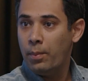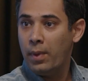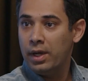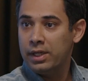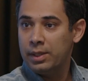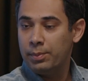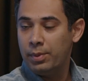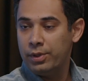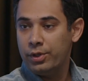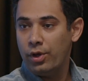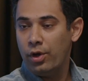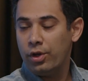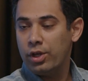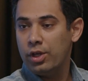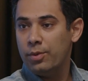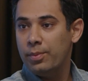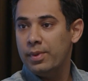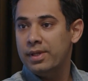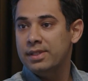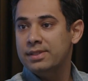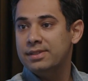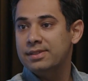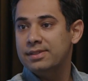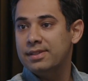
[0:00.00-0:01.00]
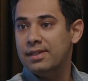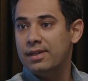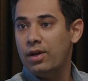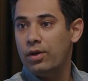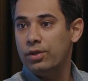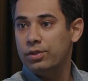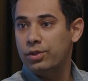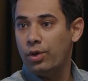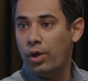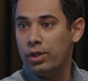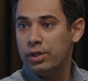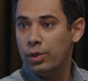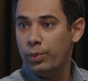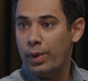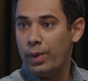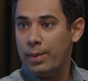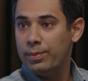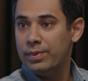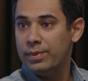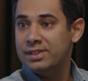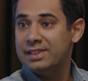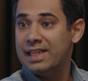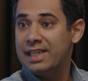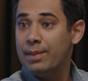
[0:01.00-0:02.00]
multiple documents on the
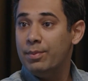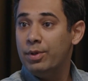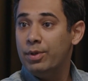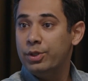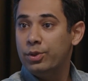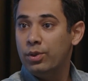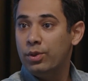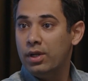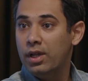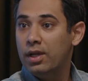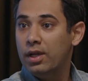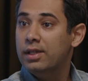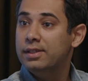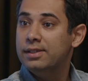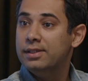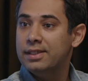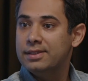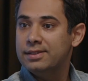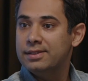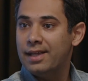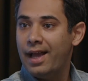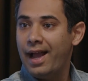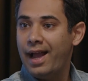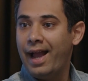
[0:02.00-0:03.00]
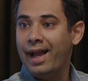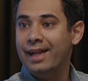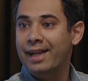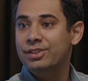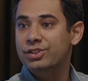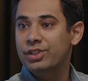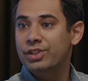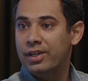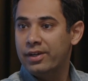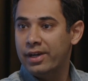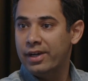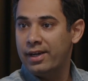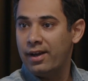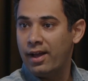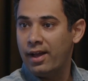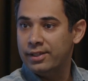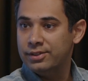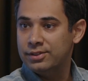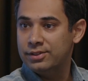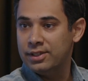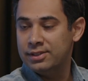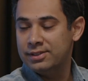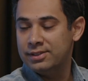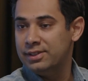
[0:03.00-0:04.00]
web, it's able to learn this and generate
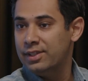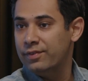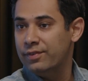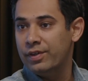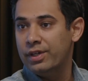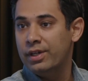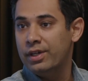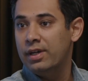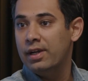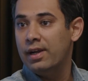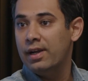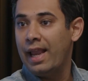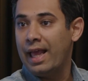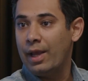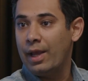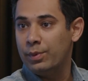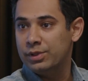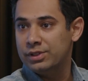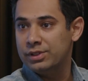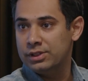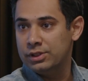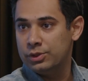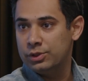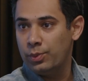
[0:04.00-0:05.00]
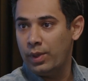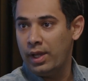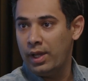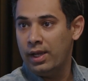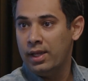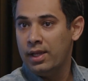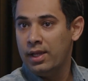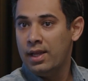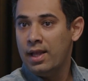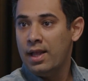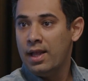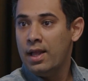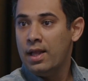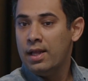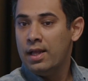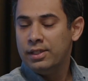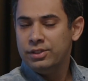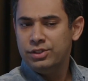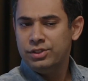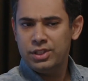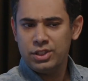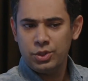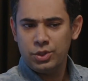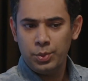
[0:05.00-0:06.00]
answers in different languages as well.
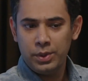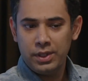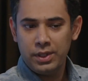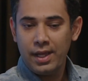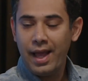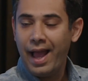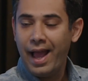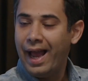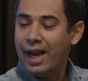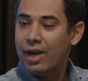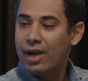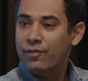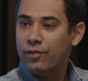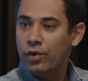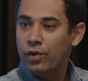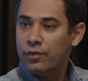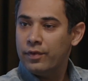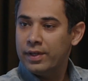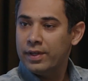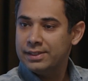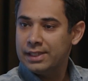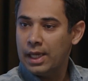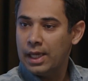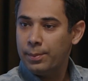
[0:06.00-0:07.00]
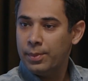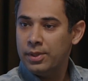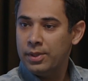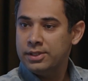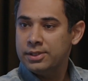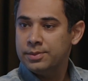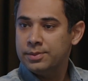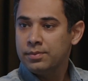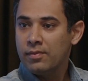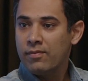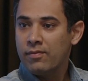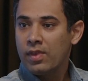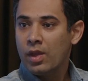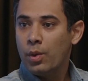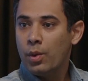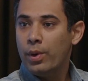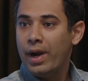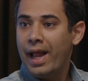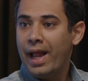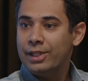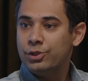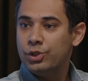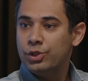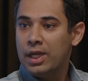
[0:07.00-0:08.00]
Just with a handful of examples,
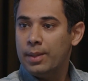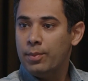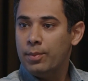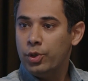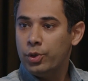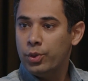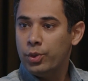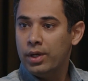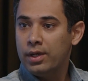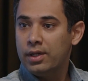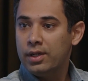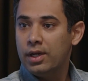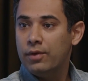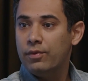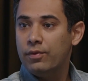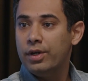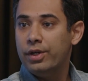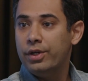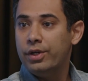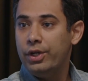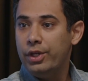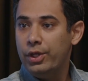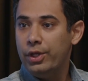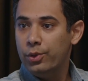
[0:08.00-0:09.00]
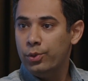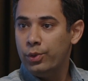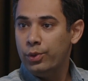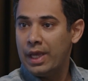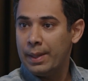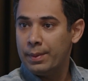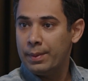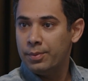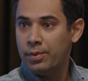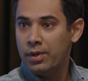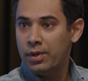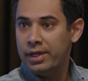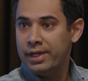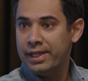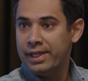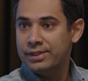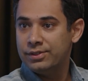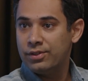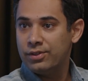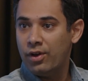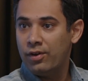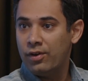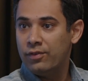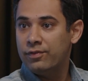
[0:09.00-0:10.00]
we're actually able to uncover new
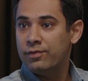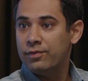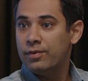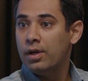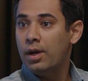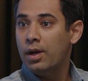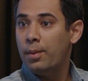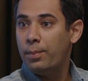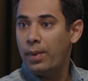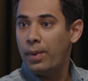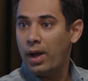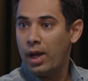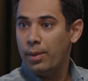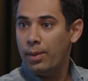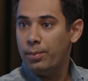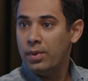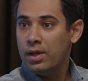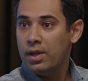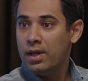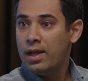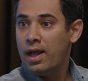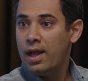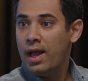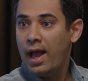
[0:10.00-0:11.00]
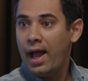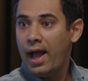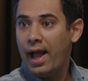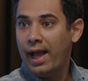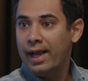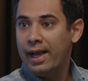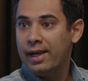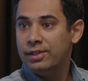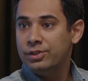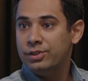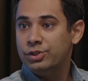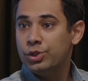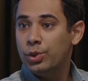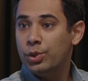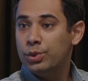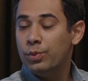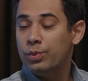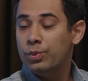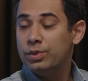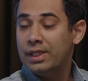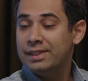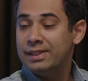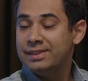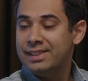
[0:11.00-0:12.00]
capabilities of PaLM and show
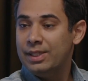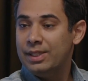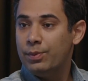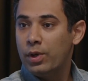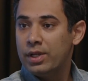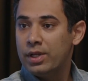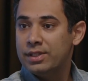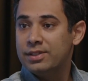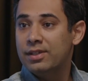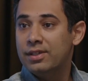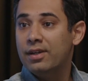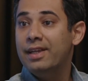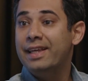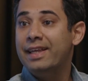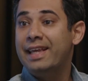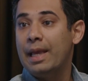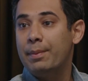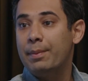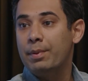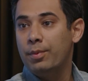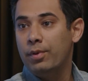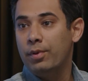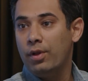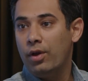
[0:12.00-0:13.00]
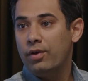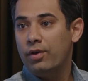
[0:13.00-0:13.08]
the, and see what it's really capable